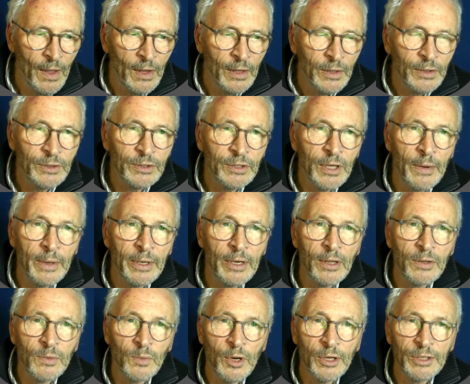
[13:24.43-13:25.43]
So in other
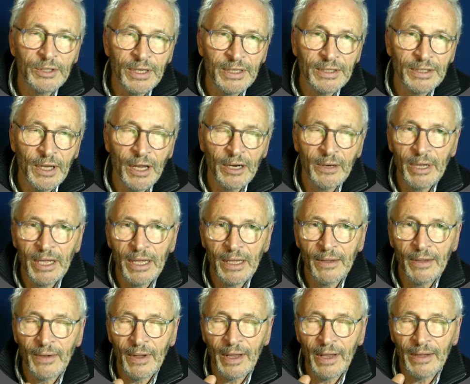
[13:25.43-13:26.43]
words, it's going to be
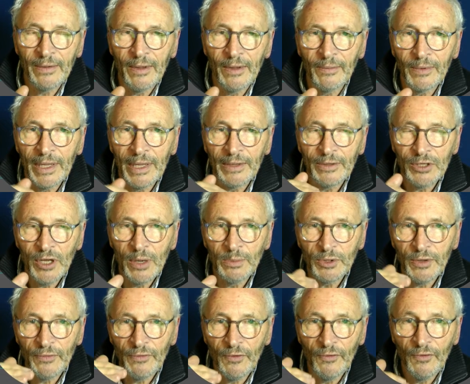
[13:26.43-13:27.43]
in terms of
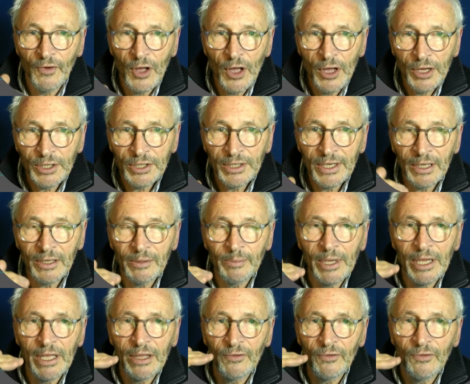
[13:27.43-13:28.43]
the verse, it'll be
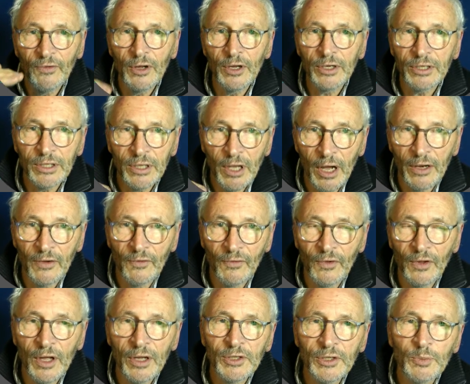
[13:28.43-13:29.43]
the first line of
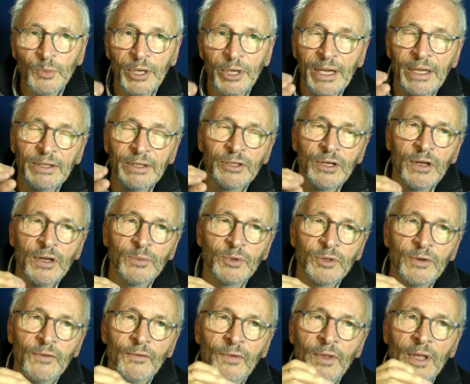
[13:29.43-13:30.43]
verse, but in terms of
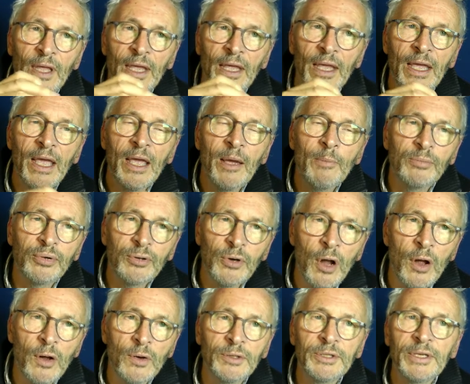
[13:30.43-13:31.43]
the
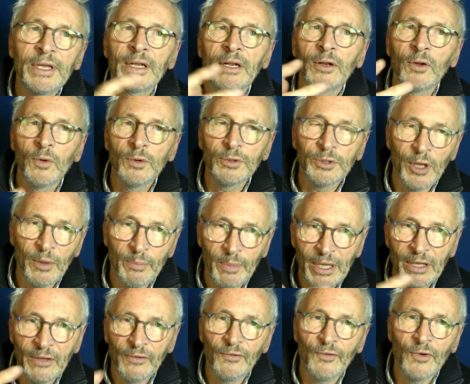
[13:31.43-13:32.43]
prose, it'll also be the
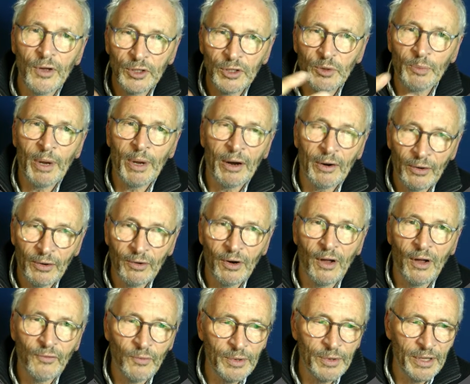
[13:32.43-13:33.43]
first
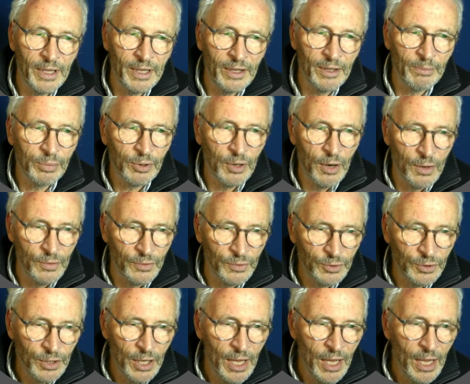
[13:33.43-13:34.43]
paragraph within the prose.
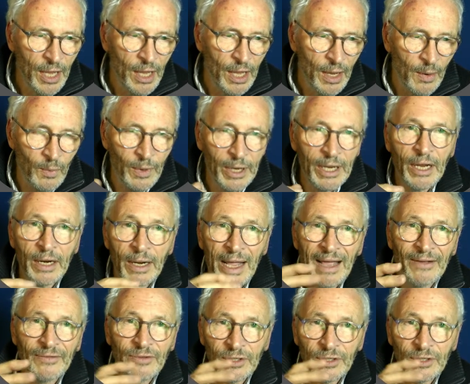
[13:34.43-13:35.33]
And we're going to have